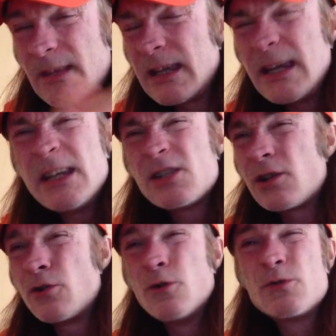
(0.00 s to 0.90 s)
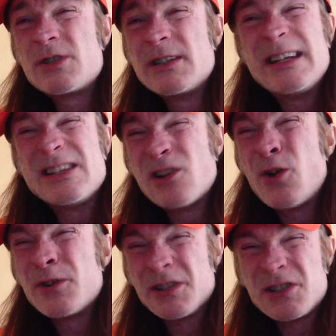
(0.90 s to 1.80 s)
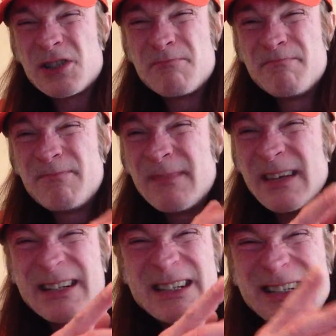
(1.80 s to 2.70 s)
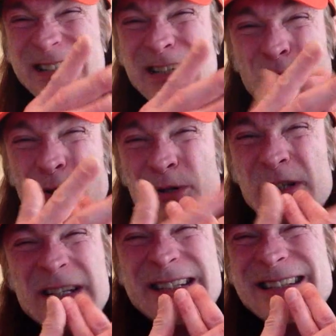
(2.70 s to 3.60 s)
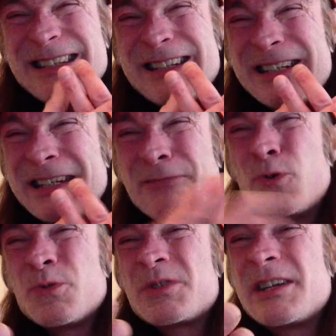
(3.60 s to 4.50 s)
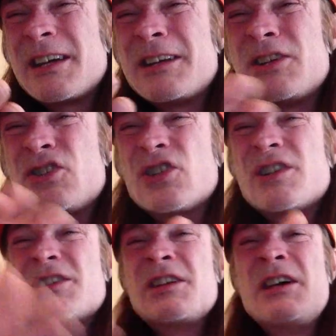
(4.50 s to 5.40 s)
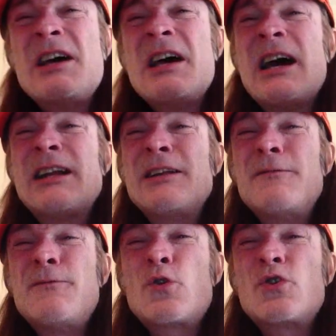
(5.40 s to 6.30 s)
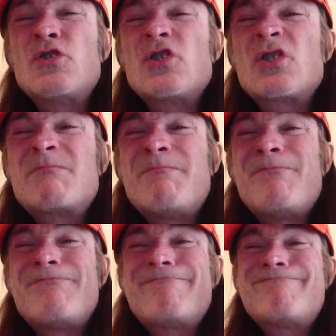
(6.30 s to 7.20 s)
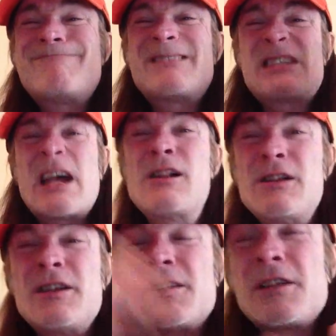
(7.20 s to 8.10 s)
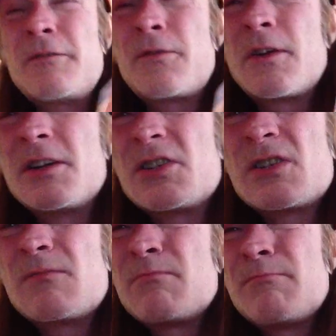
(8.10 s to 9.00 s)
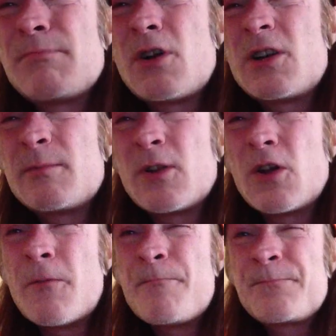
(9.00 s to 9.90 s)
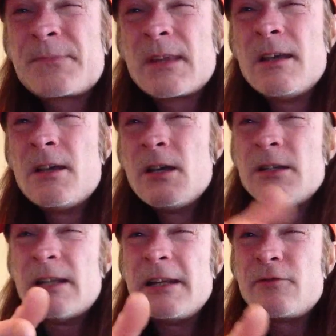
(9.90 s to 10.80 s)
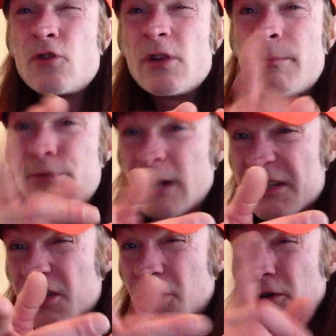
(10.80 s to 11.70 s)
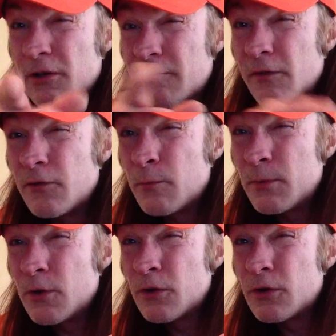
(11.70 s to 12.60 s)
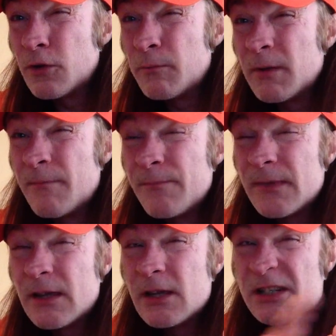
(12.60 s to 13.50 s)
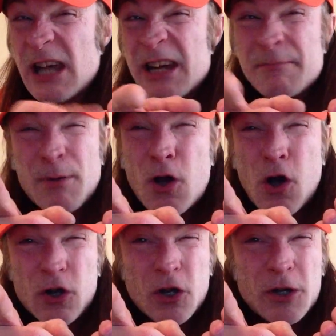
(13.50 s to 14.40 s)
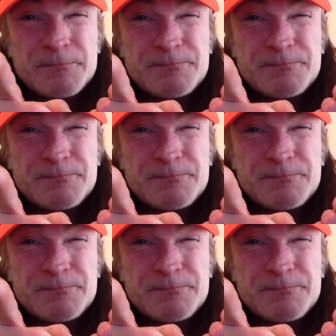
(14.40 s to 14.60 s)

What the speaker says: He's the coach and he's honest. And, you know, he won't take any shit. And he'll fucking just tell you to your face and blah de blah. Then you've got the president of the football club, Ted Parker.